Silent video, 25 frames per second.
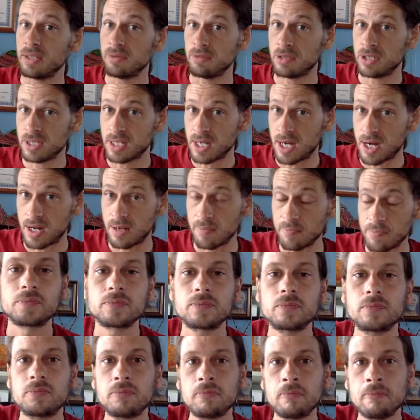or not.
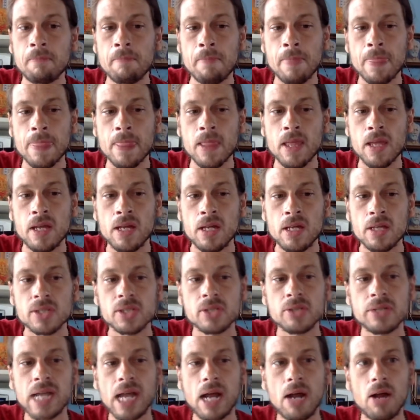So
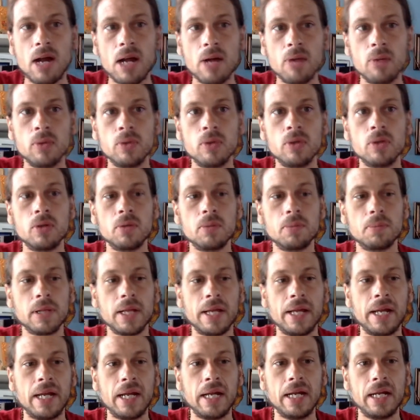now I will
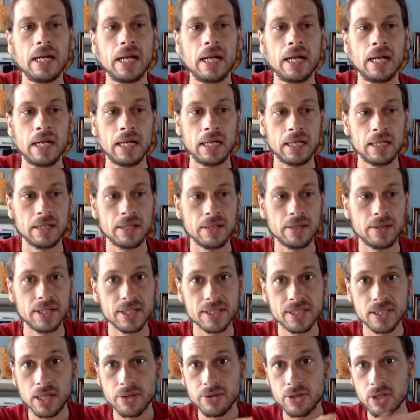play
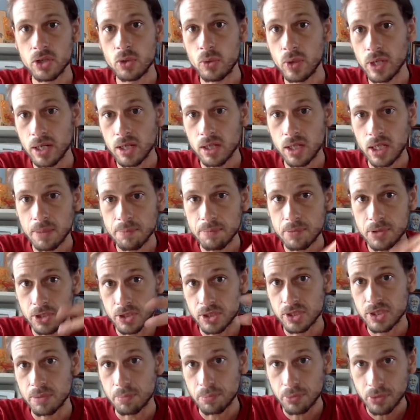this other quick clip
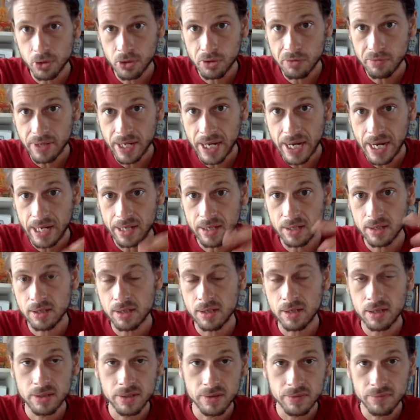just to prove that.
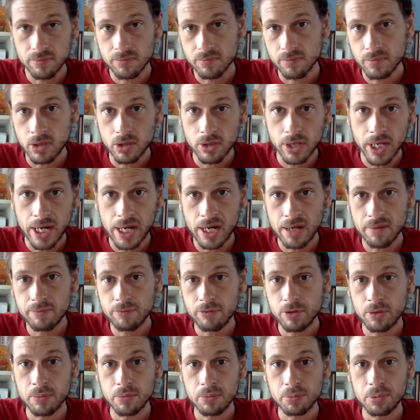okay,
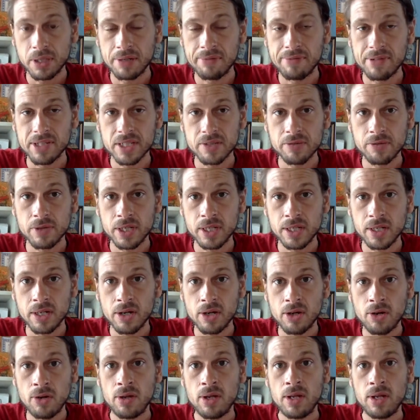from a previous video.